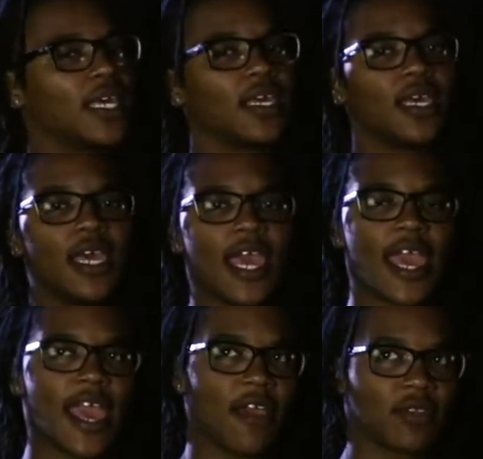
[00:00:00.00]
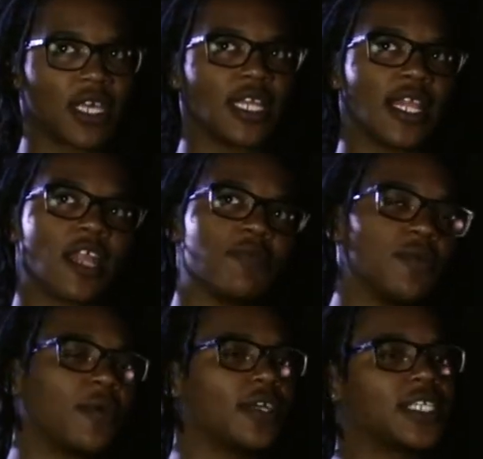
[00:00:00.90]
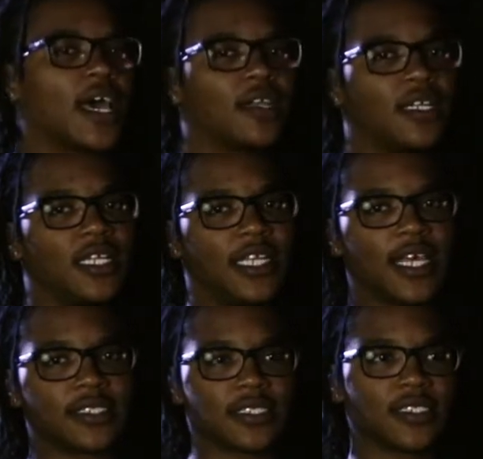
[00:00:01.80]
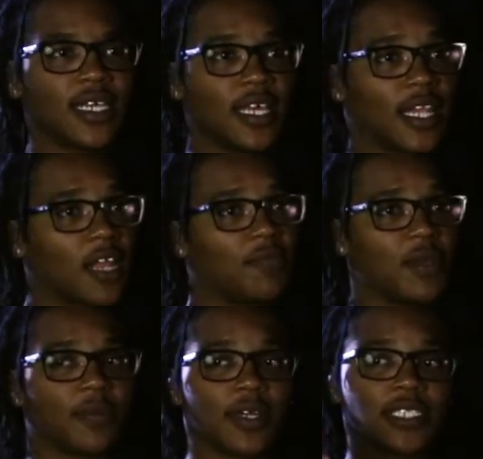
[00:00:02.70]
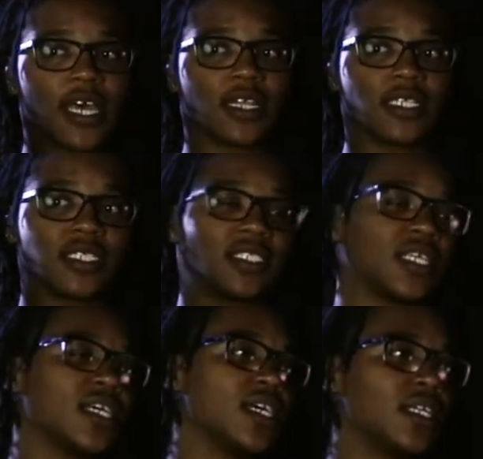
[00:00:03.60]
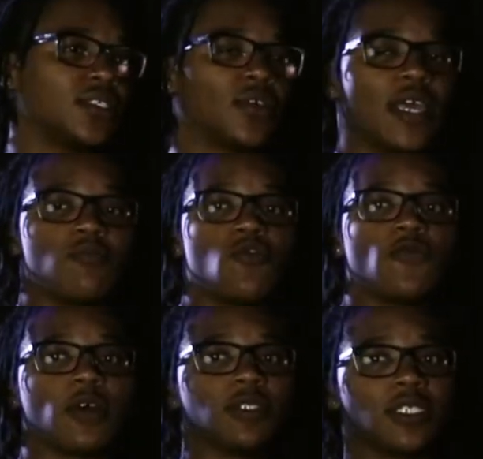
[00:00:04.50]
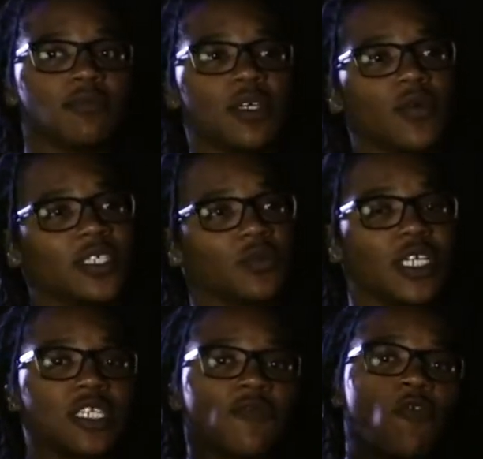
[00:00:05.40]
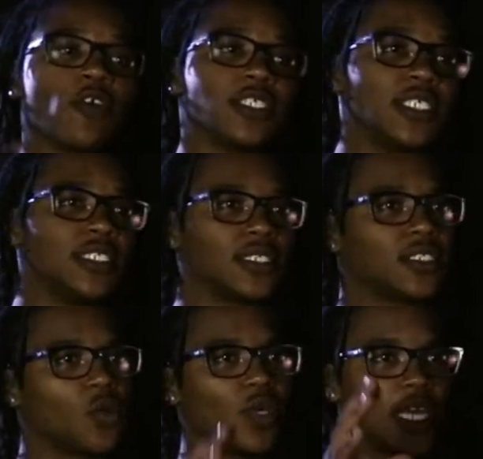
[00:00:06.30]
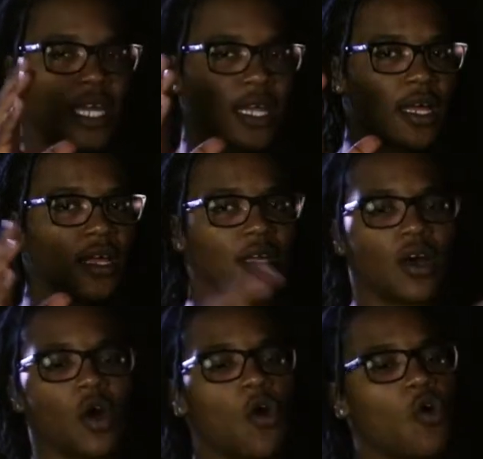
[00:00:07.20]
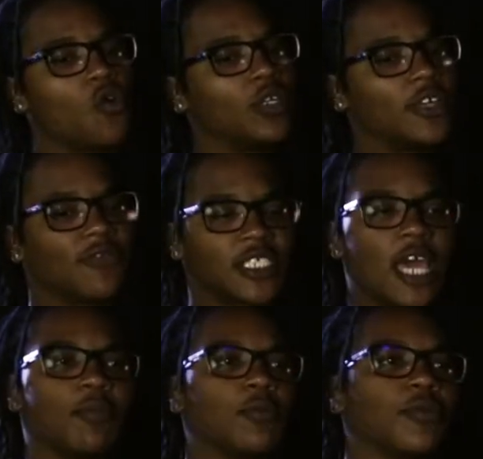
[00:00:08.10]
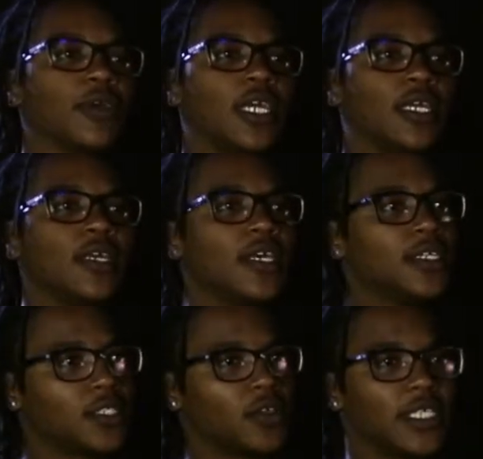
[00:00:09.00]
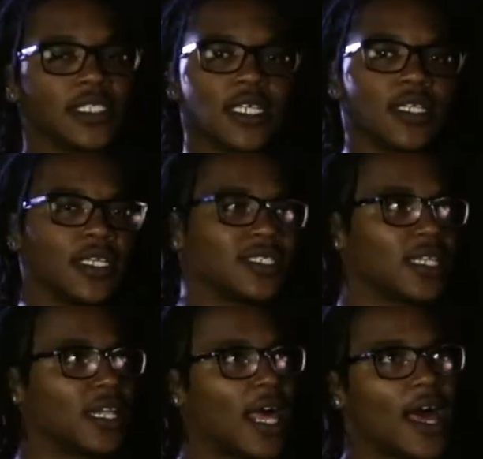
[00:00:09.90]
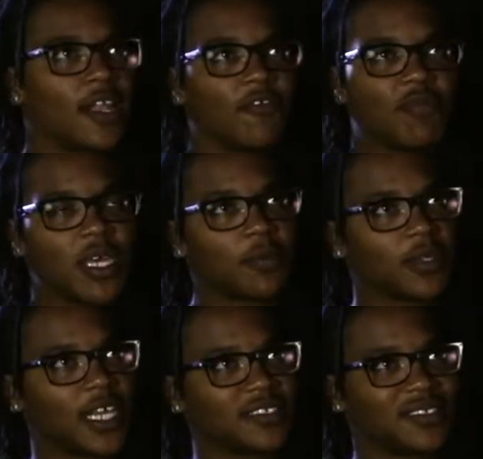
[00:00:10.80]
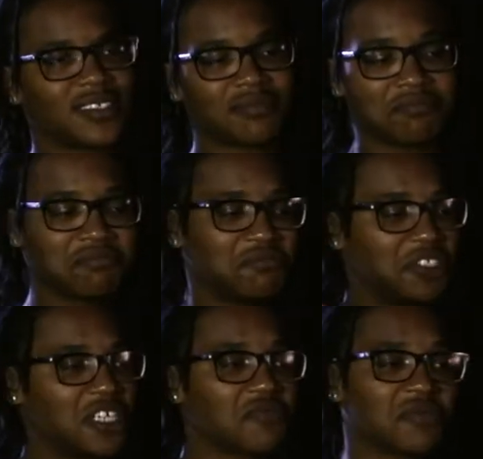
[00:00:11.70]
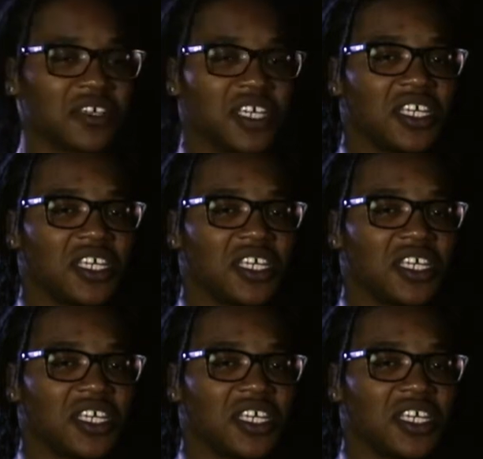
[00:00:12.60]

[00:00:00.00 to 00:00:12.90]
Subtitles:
We get everything. 'Cause a lot of people are tired of the desert. A lot of people are tired of the sun, so they move up to the Midwest, want to get the 4 seasons. So we get a whole different type of breed. So it's a lot of people that's different.